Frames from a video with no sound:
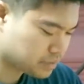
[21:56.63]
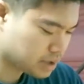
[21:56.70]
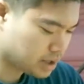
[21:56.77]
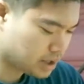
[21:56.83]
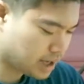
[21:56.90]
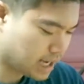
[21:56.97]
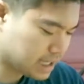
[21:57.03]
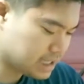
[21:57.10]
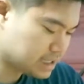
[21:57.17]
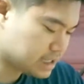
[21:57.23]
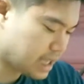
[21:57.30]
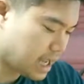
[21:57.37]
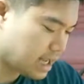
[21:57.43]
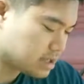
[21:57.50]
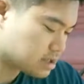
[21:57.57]
and his
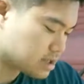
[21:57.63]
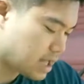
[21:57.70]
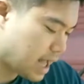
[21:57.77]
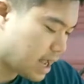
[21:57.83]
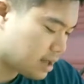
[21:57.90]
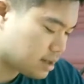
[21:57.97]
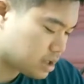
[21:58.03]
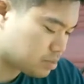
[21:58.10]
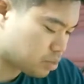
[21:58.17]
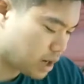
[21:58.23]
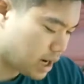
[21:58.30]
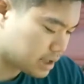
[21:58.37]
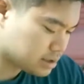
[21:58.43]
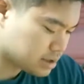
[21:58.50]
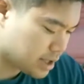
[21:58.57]
hand slightly
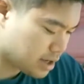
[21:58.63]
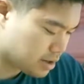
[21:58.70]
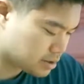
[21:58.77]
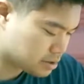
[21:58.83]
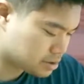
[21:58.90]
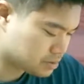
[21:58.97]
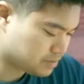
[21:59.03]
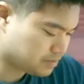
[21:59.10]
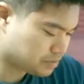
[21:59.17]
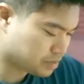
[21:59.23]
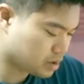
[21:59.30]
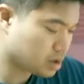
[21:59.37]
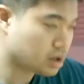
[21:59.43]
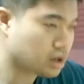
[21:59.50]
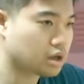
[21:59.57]
pressed theirs.
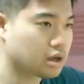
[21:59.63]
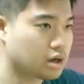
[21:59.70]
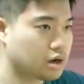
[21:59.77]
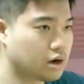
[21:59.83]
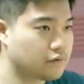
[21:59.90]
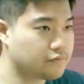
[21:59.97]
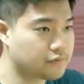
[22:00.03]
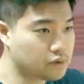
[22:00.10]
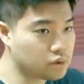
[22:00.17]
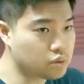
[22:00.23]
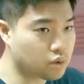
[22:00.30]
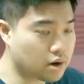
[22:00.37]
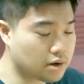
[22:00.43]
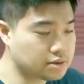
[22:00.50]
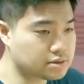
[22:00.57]
A few
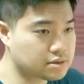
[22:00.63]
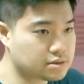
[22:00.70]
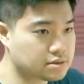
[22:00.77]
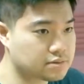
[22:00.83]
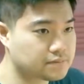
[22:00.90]
words